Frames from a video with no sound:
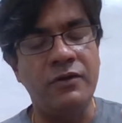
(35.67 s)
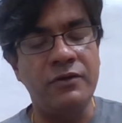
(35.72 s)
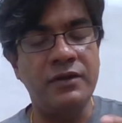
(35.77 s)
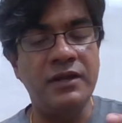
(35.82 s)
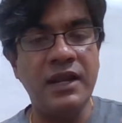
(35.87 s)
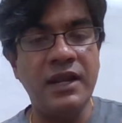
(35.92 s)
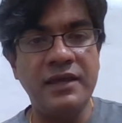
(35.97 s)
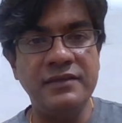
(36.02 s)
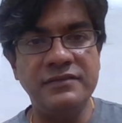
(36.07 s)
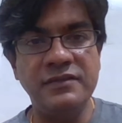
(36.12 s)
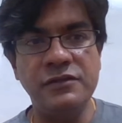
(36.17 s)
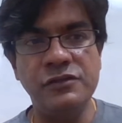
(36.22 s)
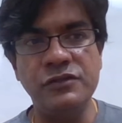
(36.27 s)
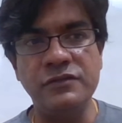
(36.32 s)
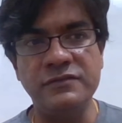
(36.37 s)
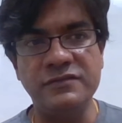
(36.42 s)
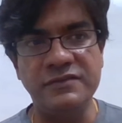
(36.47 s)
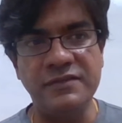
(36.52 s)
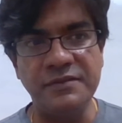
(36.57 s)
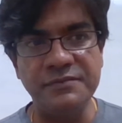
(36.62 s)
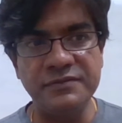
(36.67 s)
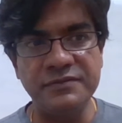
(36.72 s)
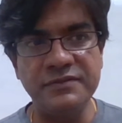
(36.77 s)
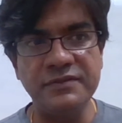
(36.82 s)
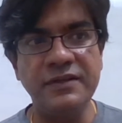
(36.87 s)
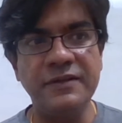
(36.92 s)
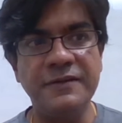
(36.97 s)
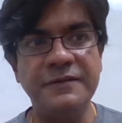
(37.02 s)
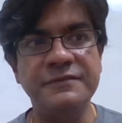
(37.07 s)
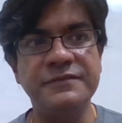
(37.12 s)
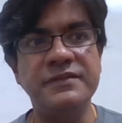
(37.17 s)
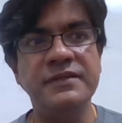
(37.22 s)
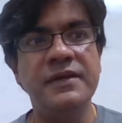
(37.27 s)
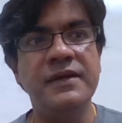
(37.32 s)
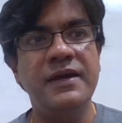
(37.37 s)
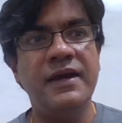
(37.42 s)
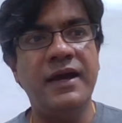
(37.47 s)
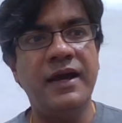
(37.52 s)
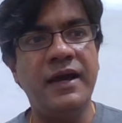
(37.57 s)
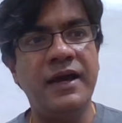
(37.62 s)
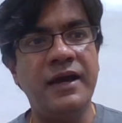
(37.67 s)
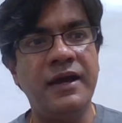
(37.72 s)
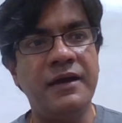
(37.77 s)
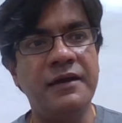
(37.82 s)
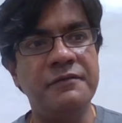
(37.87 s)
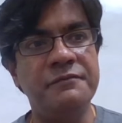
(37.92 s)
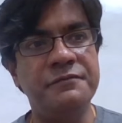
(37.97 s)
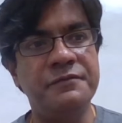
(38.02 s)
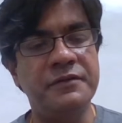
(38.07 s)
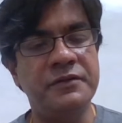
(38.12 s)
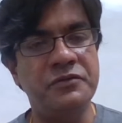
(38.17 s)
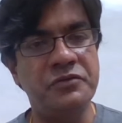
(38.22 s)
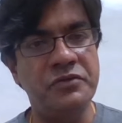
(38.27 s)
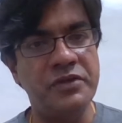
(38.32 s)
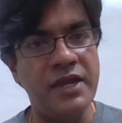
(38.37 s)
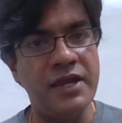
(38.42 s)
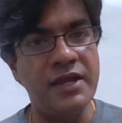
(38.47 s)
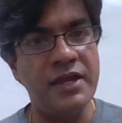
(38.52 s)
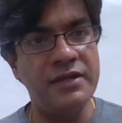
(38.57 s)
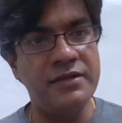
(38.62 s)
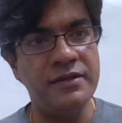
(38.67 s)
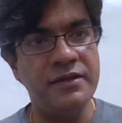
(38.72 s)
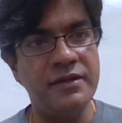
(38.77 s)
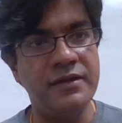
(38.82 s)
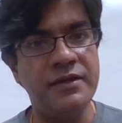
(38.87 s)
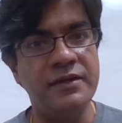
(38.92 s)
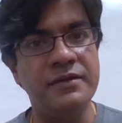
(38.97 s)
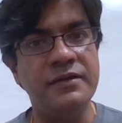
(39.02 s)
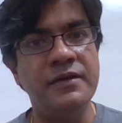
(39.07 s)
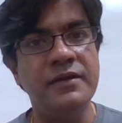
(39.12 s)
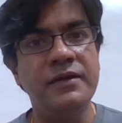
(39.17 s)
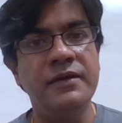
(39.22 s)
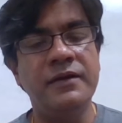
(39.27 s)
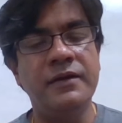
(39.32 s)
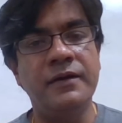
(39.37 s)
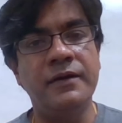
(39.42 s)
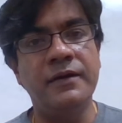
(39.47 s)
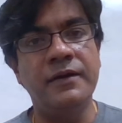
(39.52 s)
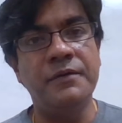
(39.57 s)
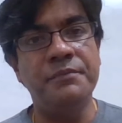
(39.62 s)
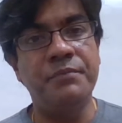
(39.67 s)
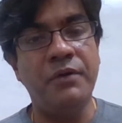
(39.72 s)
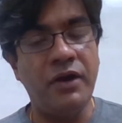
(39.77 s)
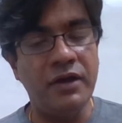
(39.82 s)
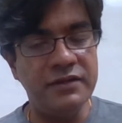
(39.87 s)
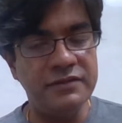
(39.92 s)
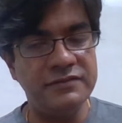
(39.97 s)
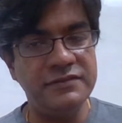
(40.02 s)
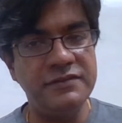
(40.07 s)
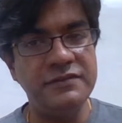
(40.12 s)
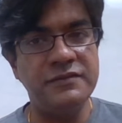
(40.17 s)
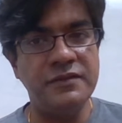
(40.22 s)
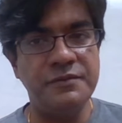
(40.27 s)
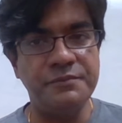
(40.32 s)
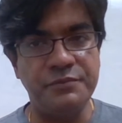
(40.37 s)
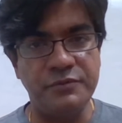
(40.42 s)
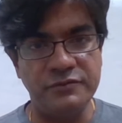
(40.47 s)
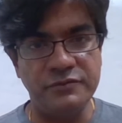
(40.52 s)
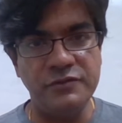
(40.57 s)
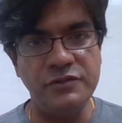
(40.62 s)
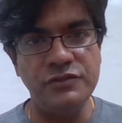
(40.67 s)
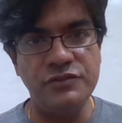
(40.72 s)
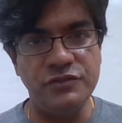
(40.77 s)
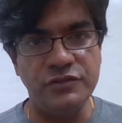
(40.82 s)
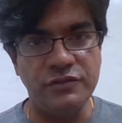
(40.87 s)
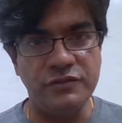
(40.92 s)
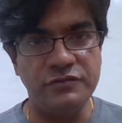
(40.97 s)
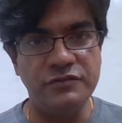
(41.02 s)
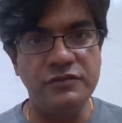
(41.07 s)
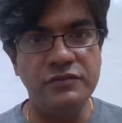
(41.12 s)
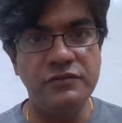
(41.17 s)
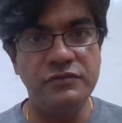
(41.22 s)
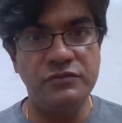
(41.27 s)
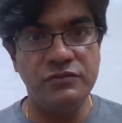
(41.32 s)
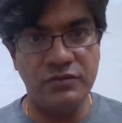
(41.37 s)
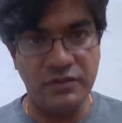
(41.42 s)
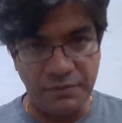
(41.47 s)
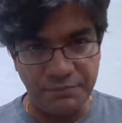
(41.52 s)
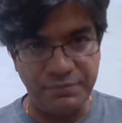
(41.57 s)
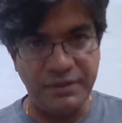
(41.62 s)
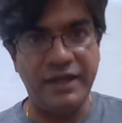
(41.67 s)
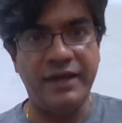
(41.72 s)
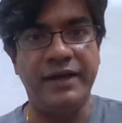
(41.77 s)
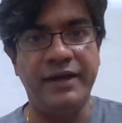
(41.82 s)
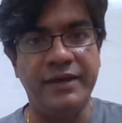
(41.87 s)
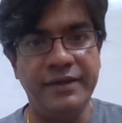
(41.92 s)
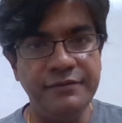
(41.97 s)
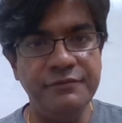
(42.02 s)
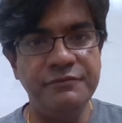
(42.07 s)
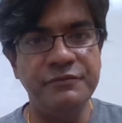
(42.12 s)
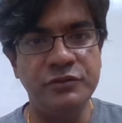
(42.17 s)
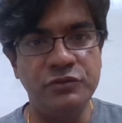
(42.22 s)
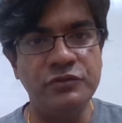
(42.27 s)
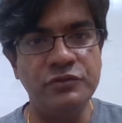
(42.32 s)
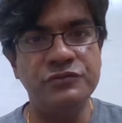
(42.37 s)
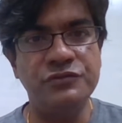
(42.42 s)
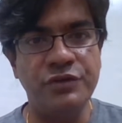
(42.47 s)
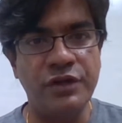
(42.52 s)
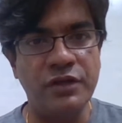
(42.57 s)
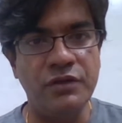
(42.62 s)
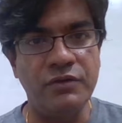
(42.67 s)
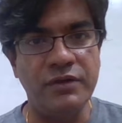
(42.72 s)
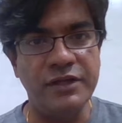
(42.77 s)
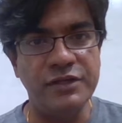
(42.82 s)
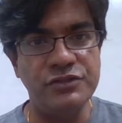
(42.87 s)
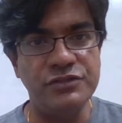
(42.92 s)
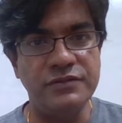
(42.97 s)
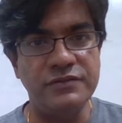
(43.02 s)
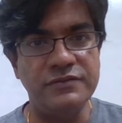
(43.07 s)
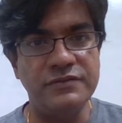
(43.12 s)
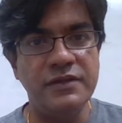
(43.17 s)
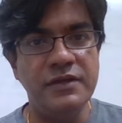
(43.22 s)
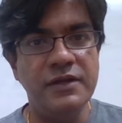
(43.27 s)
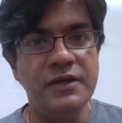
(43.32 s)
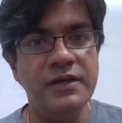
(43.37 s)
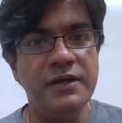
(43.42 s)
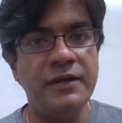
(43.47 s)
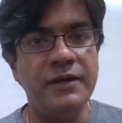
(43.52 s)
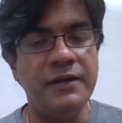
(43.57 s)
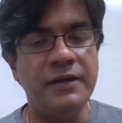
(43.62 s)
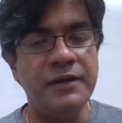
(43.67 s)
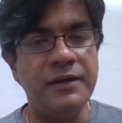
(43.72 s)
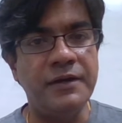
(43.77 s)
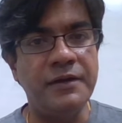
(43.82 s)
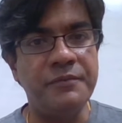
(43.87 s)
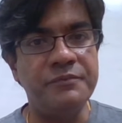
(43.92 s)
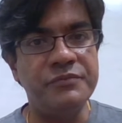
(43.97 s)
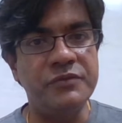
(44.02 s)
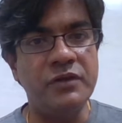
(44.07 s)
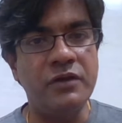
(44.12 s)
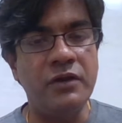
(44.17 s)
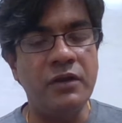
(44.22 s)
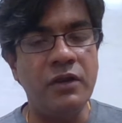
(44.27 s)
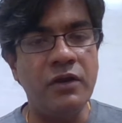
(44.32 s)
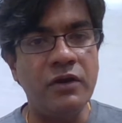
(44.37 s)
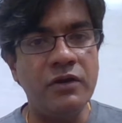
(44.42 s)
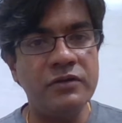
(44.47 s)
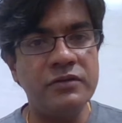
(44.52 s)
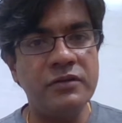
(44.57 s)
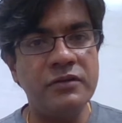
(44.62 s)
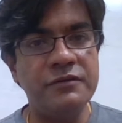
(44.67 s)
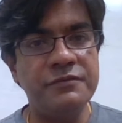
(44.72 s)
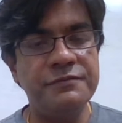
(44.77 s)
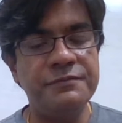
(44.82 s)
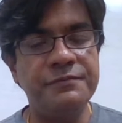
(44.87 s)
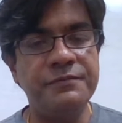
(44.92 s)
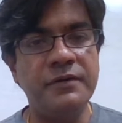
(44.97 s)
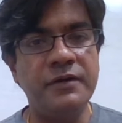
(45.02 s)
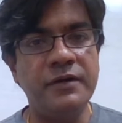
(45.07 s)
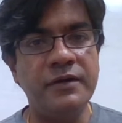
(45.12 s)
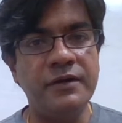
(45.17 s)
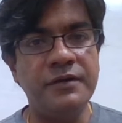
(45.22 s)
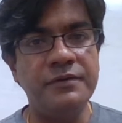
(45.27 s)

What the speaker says: The organizations themselves have created policies and procedures to comply with those regulations. A lot of